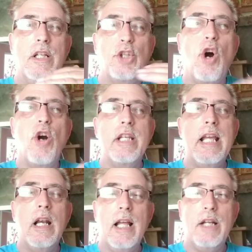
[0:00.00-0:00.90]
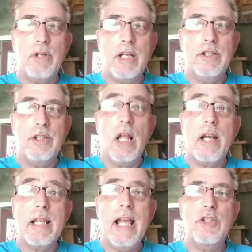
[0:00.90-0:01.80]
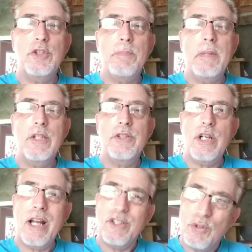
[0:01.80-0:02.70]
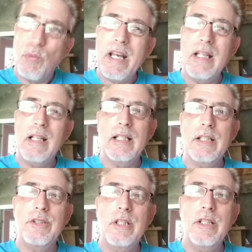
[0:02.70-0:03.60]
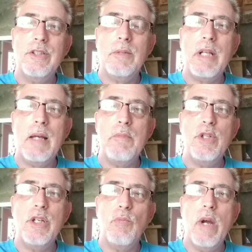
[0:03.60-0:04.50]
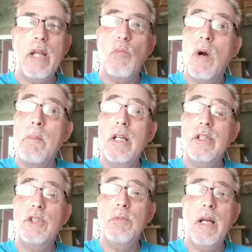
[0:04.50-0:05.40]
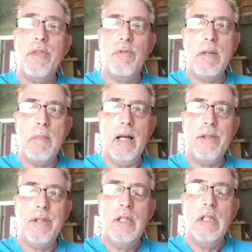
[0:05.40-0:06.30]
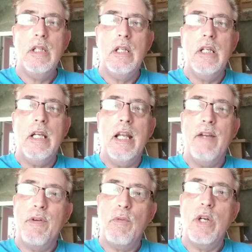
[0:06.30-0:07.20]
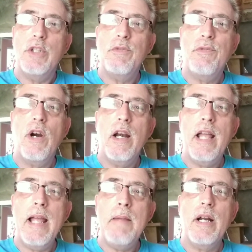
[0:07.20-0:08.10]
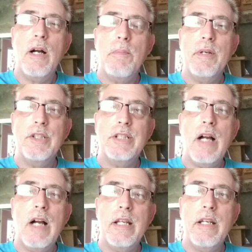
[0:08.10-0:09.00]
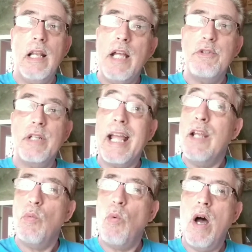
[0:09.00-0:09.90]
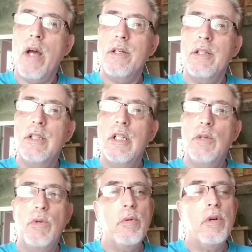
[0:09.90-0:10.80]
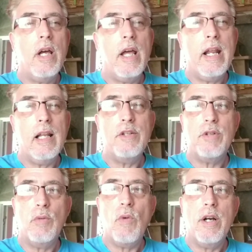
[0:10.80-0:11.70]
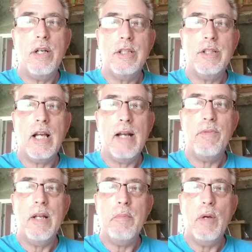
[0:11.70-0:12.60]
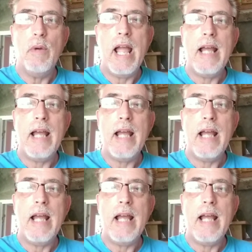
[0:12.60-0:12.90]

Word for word: it's hard to get electric in a lot of cases because there's a waiting list and sometimes you can wait one month, two month, three month. And if it wasn't for our neighbor helping us out getting the electric and the water, we would have not had electric and water at the time frame that we